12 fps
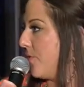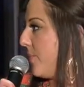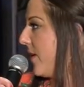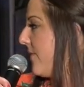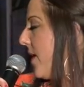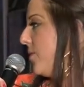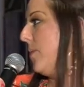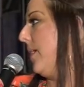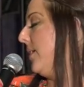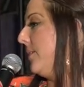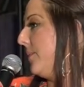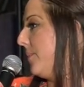the big fat
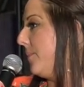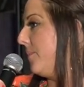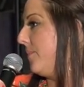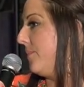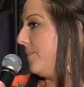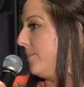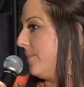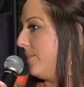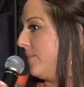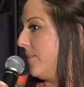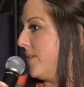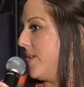door
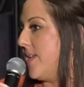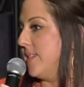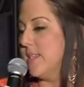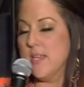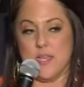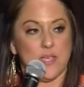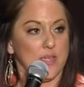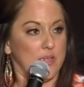he's